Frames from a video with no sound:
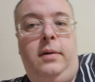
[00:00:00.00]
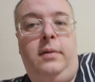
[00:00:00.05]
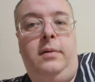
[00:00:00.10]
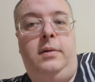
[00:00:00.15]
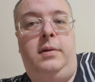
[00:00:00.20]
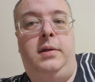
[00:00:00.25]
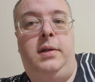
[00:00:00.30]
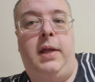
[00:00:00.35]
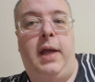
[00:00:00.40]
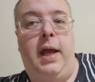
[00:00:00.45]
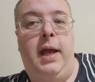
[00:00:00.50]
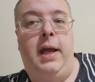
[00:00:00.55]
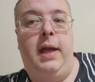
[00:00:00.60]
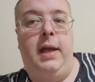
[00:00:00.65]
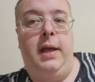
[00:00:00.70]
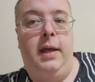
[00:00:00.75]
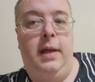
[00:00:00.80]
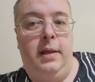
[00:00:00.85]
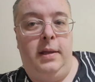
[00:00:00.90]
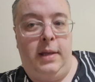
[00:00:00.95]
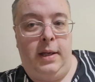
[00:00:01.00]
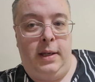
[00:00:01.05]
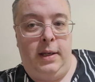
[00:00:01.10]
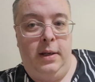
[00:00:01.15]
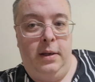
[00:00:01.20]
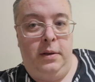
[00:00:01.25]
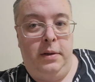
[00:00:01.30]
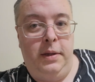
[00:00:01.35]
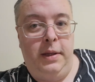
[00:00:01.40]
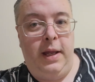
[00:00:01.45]
say that
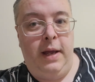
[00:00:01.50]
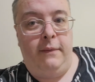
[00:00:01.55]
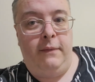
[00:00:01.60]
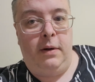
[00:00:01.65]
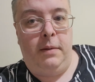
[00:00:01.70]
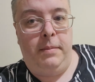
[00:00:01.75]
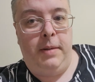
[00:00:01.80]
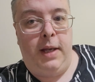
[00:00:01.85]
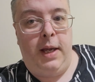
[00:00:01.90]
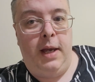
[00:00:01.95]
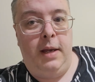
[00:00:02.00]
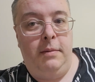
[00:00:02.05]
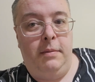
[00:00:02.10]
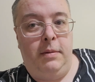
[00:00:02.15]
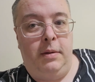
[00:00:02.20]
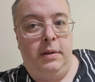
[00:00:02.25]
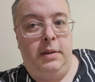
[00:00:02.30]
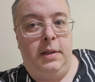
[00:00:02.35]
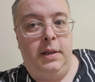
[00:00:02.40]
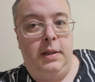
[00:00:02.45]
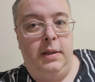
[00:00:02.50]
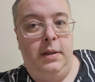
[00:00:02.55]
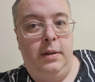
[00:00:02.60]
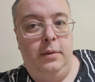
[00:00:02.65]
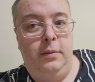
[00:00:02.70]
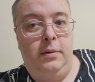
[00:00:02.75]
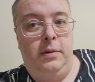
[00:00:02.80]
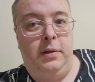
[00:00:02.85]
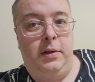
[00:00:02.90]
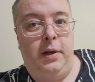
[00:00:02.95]
you'll never be able to
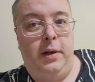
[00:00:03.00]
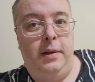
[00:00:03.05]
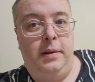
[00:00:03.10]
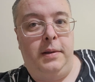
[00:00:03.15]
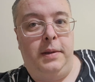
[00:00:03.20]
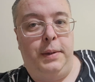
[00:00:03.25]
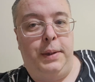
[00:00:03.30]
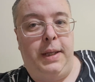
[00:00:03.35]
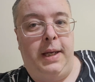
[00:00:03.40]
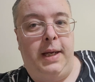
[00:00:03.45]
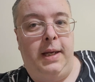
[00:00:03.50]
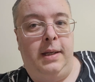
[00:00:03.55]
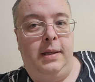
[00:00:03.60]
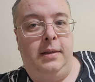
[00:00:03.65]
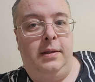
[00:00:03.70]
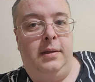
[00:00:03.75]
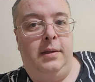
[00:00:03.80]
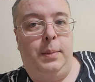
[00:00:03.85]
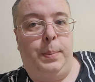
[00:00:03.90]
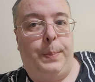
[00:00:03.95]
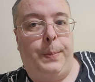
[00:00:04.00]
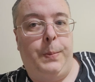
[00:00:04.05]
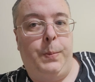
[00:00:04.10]
do certain things,